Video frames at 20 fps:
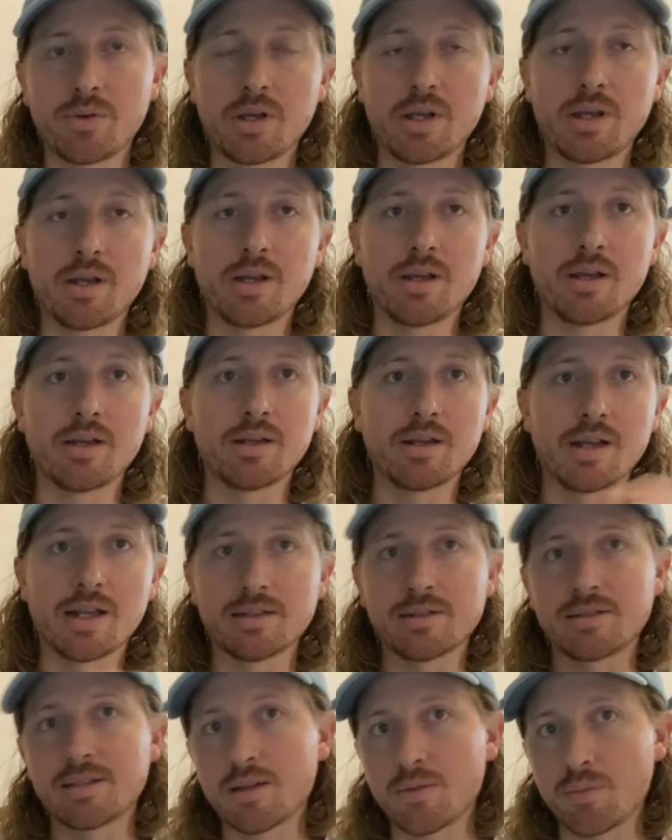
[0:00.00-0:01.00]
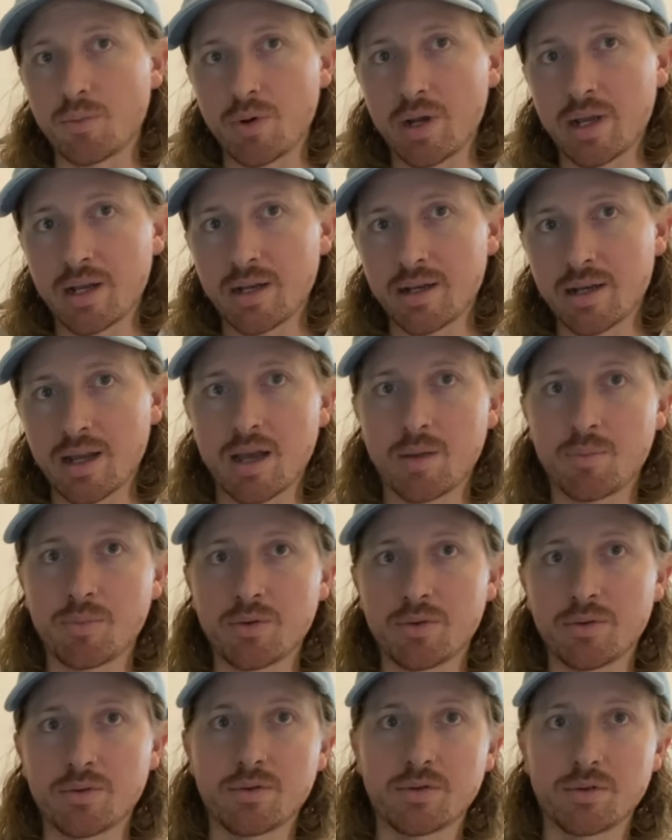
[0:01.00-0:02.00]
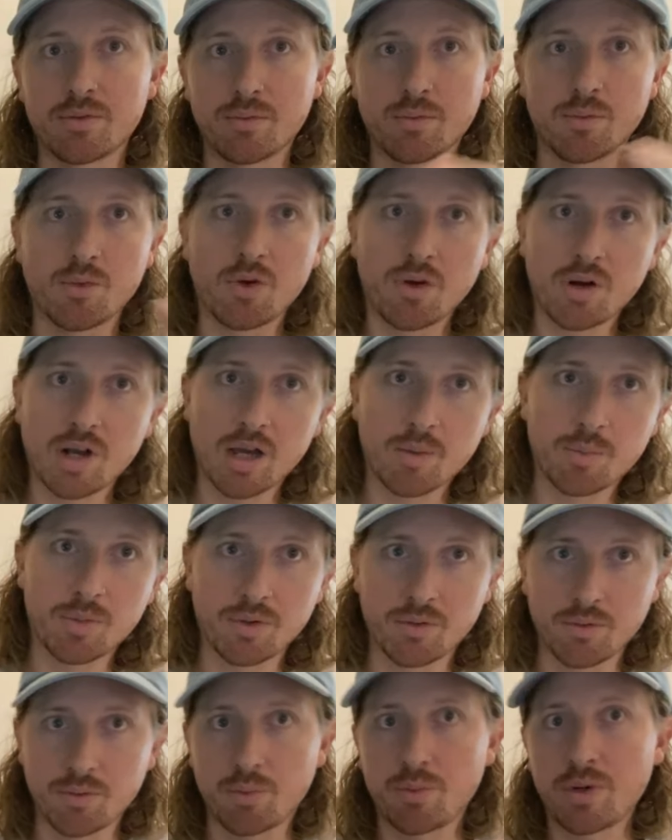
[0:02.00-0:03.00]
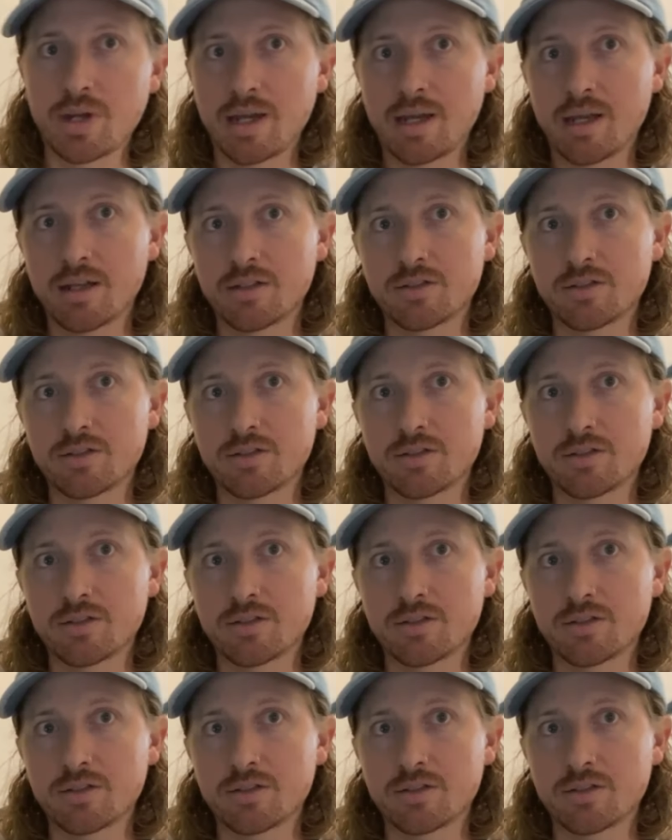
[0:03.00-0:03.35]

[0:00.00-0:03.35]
and said when happened and what happened where.